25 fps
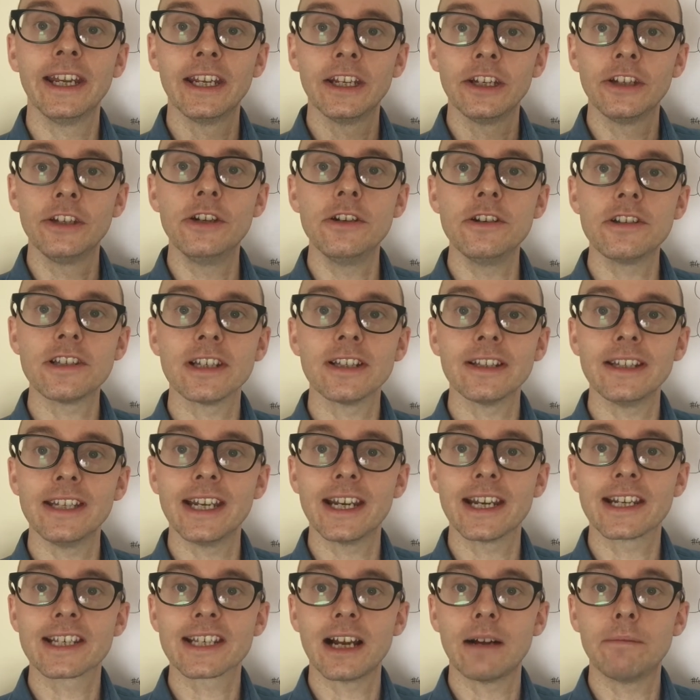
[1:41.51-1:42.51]
Using the
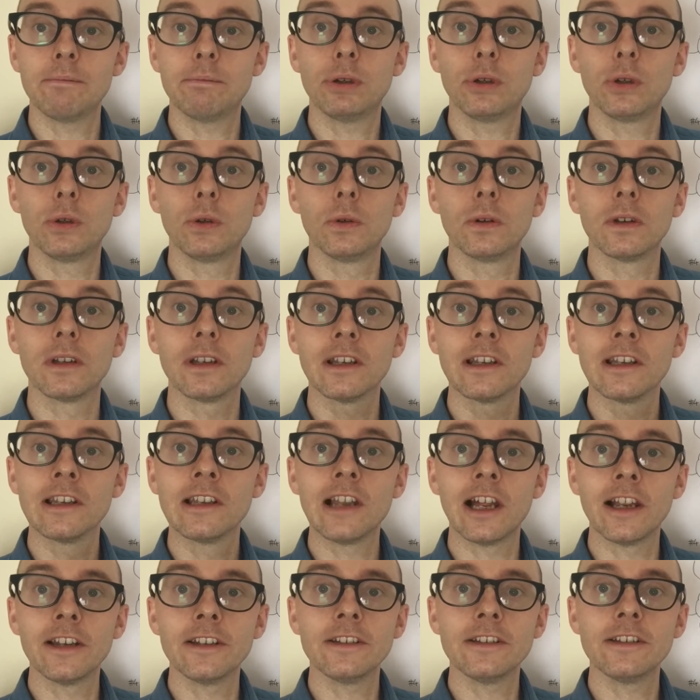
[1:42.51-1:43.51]
example
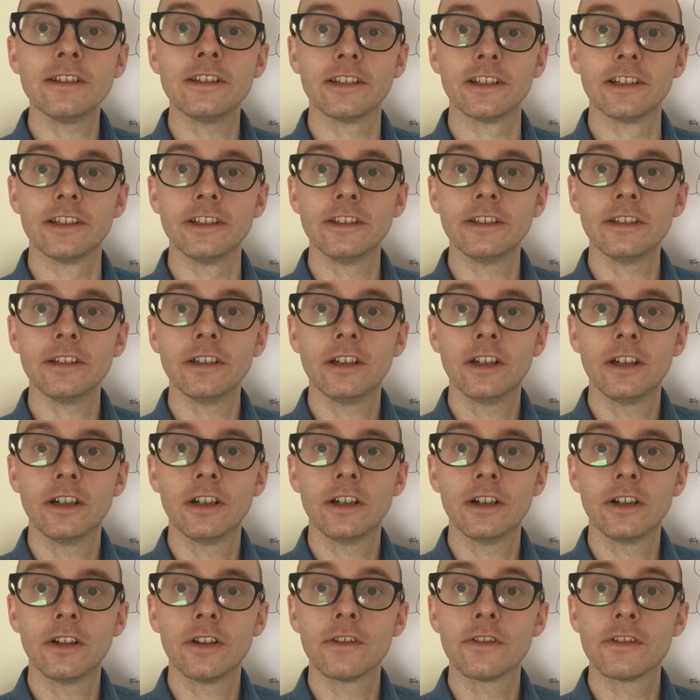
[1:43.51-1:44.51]
London,
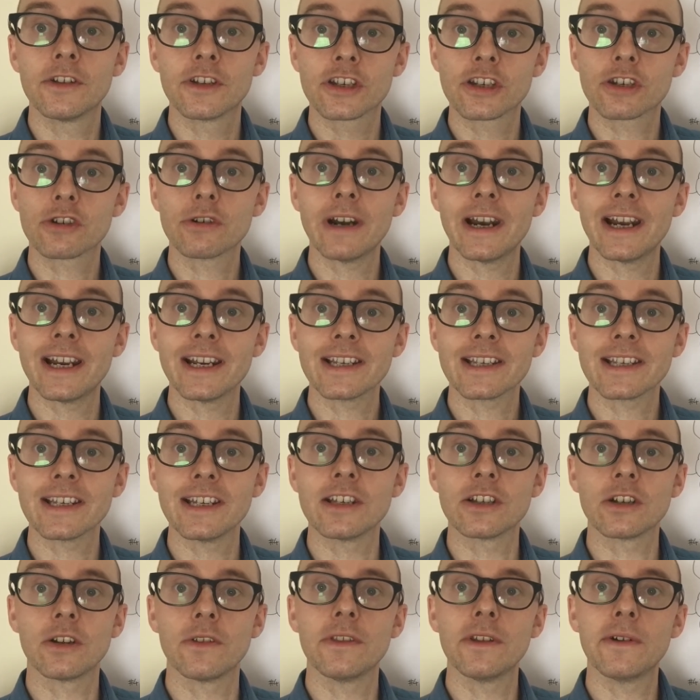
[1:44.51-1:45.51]
the stress is
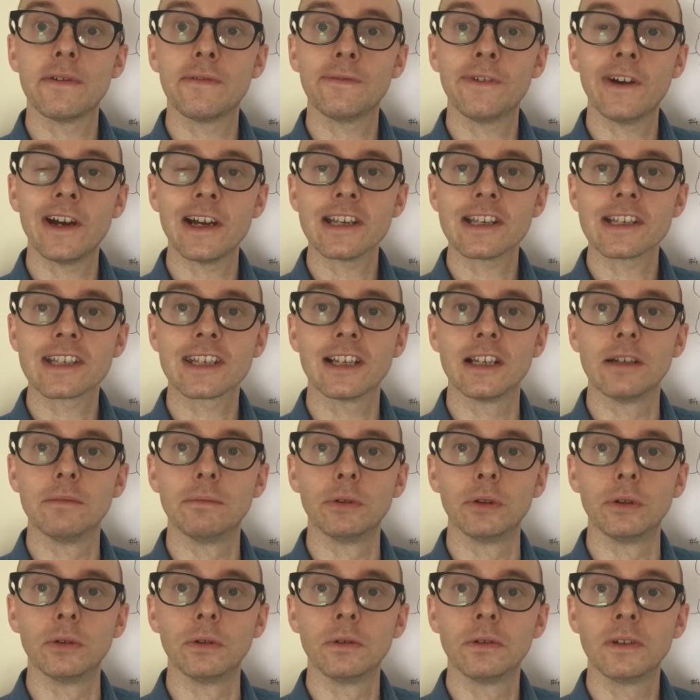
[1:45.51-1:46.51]
on the first
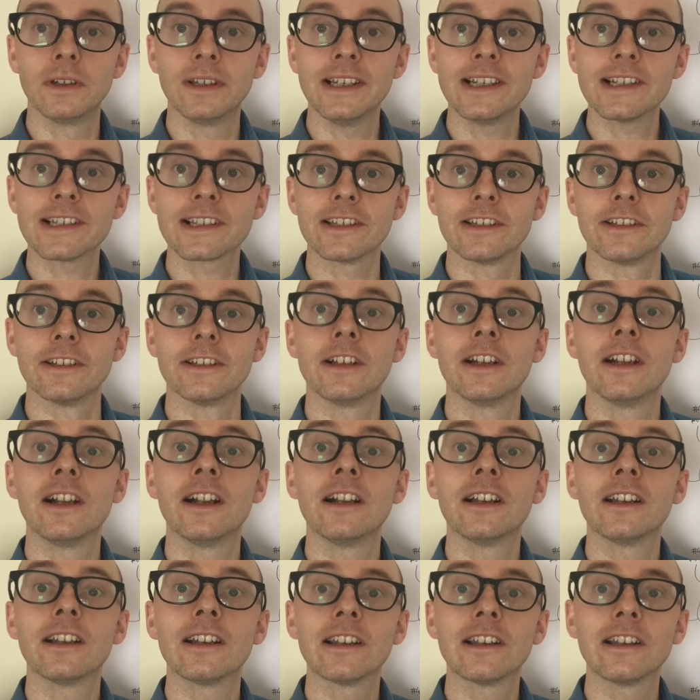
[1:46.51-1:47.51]
syllable. Listen,
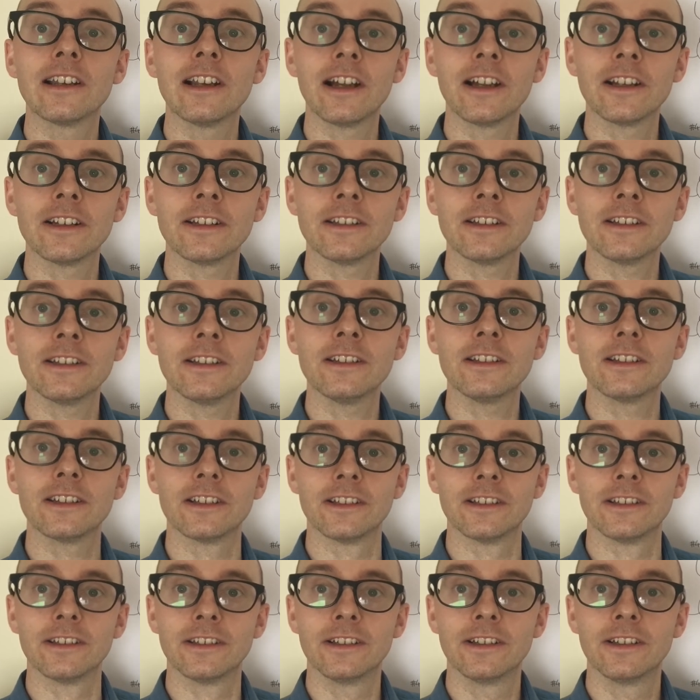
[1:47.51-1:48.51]
London.